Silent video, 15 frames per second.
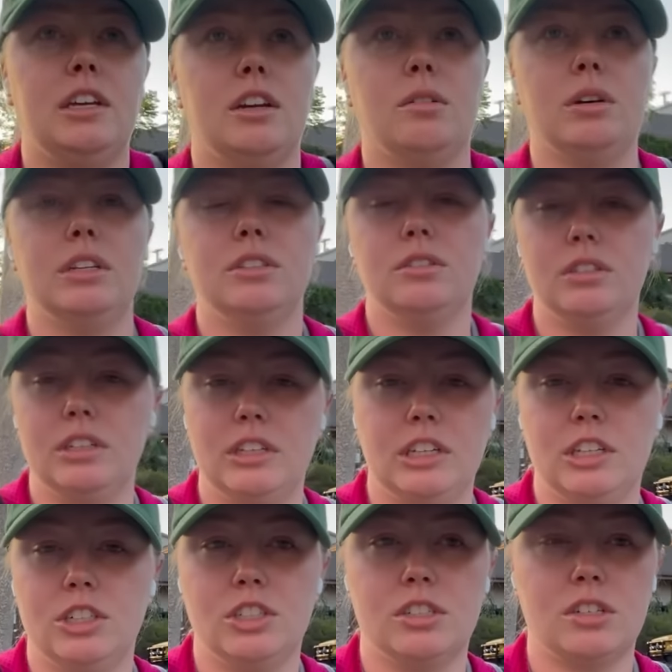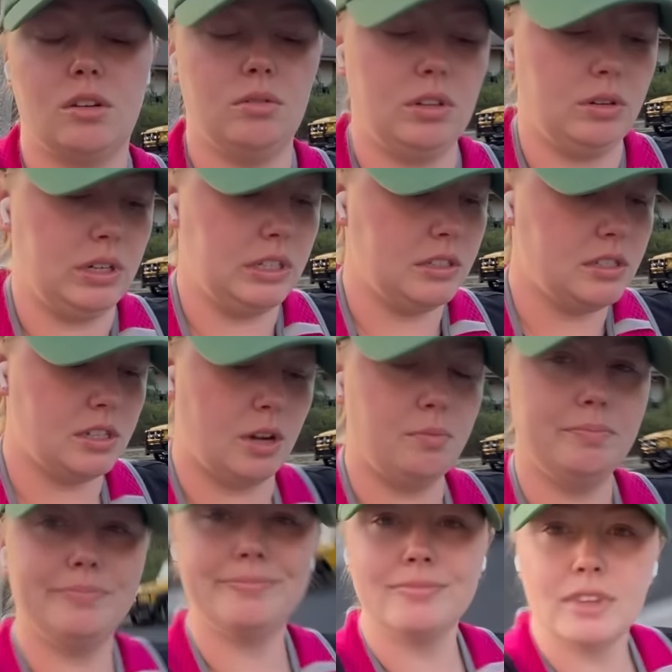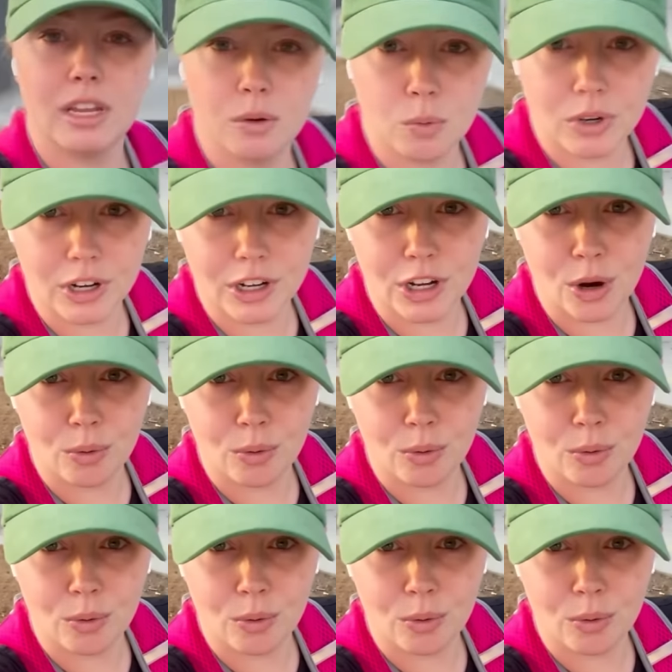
you know what, dude, you need to just go do it. So we're going to go